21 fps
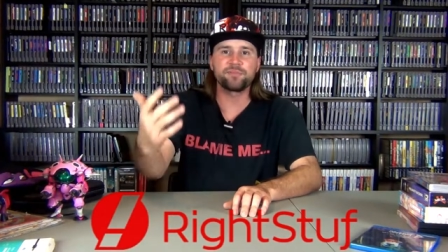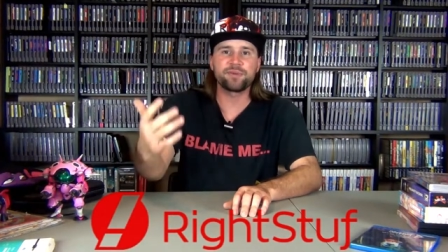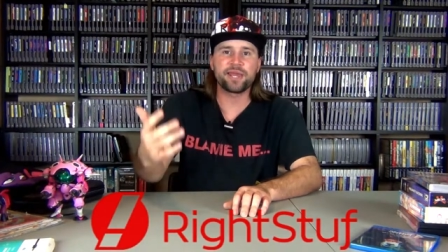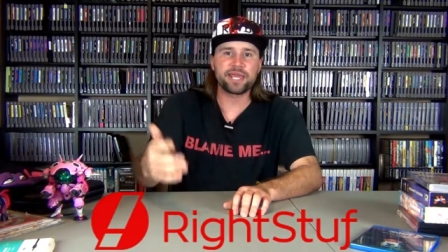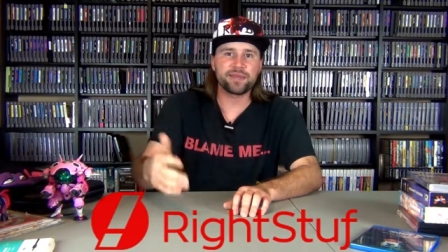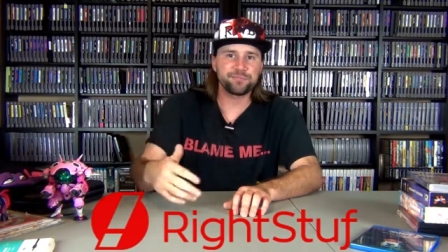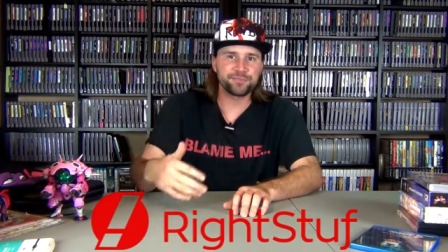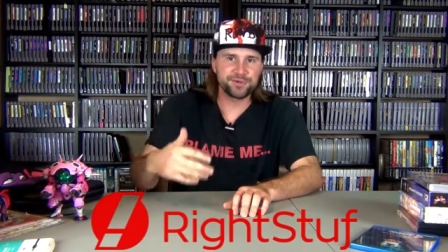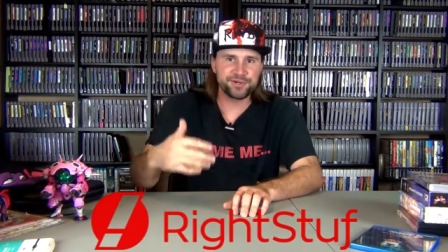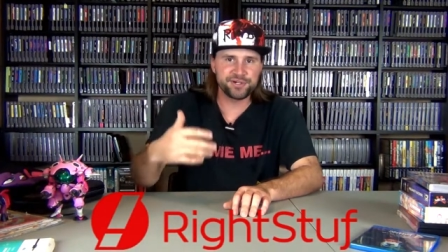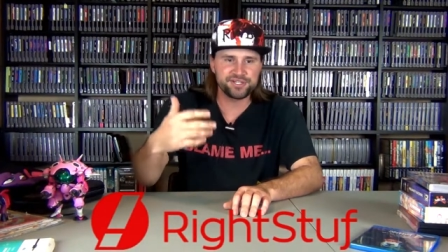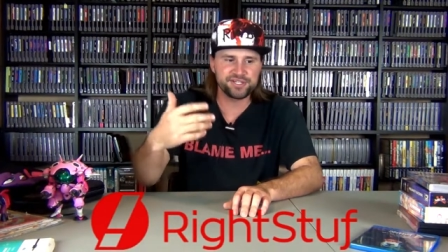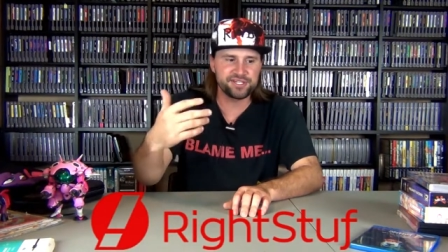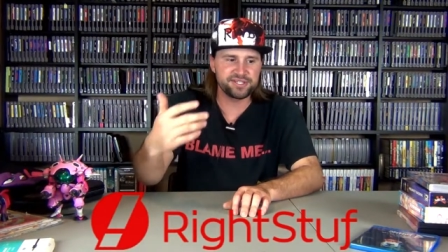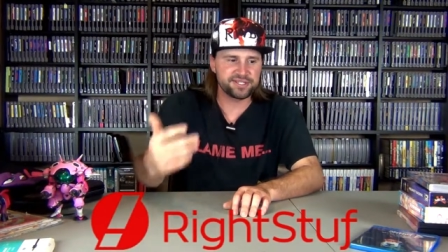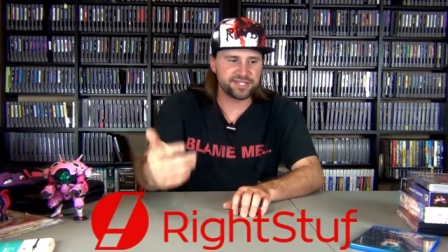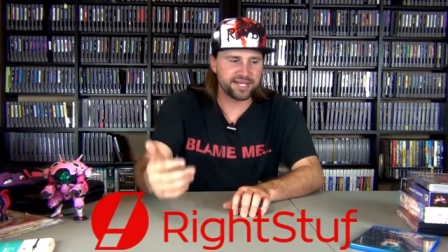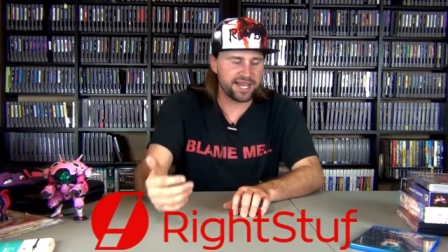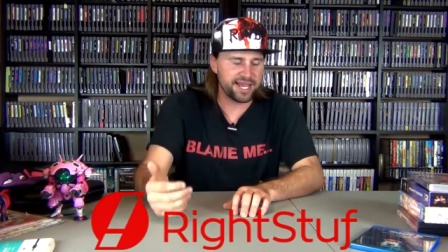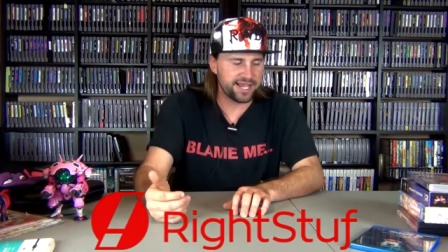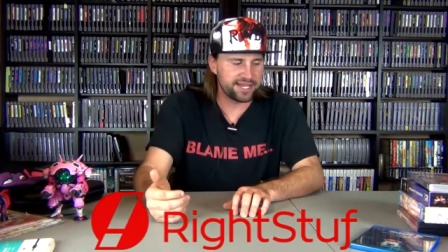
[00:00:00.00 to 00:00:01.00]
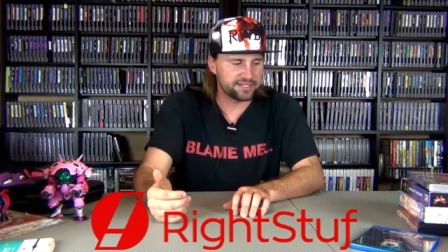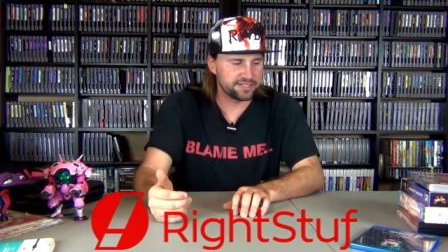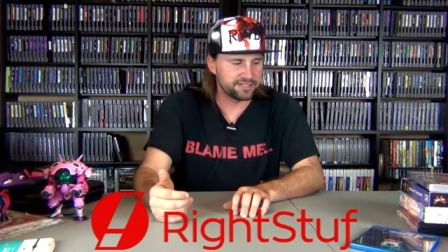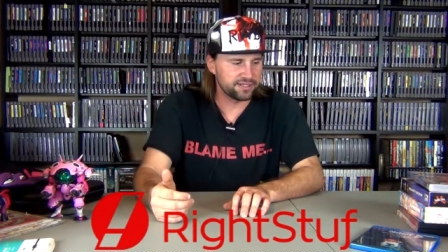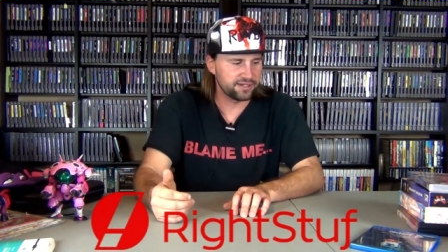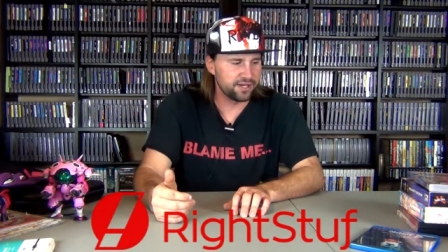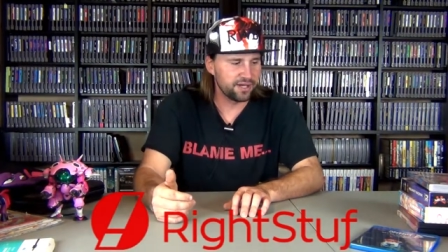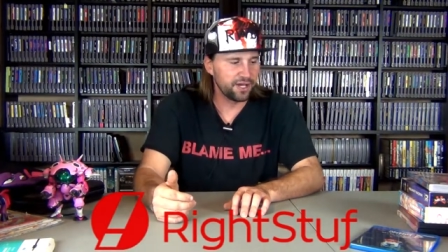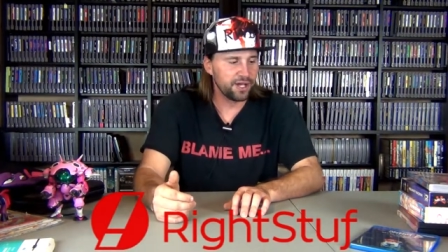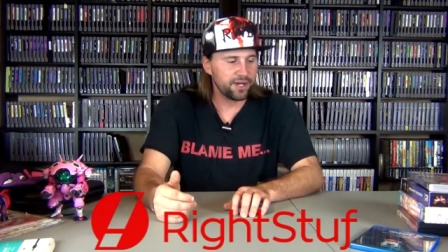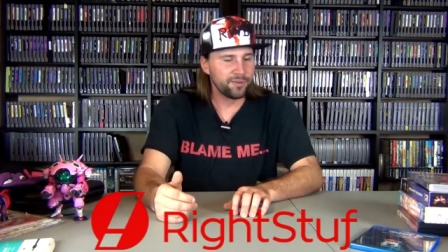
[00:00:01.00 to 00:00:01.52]
anime
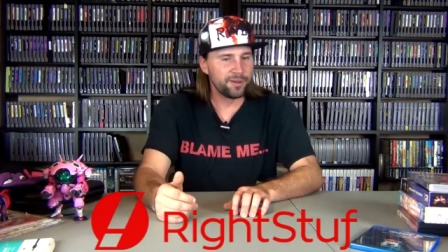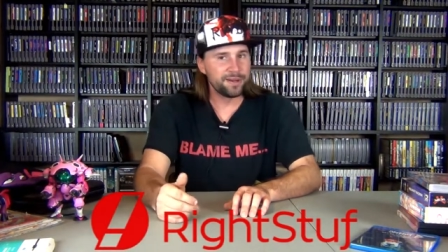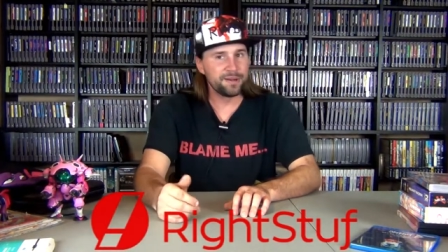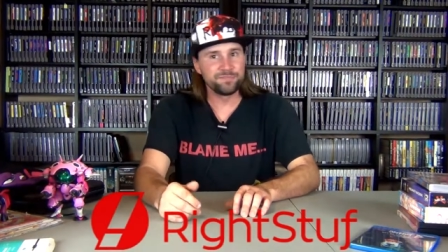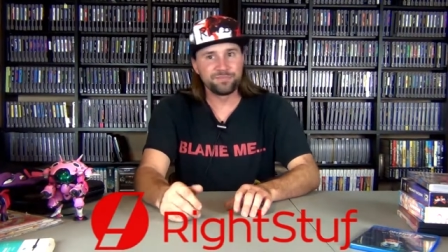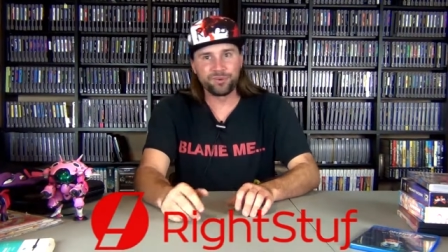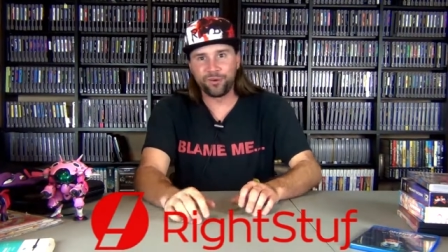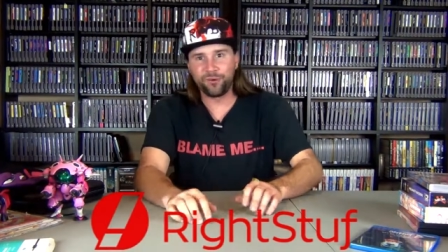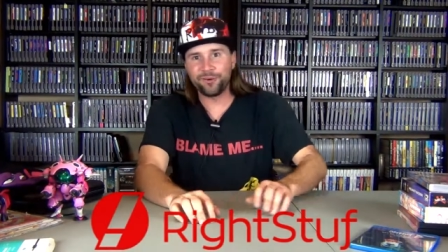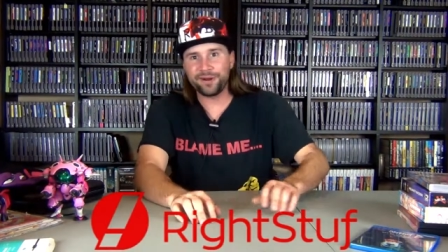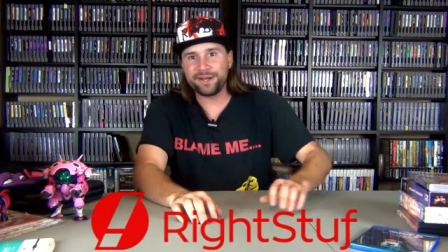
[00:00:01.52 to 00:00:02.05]
merchandise. And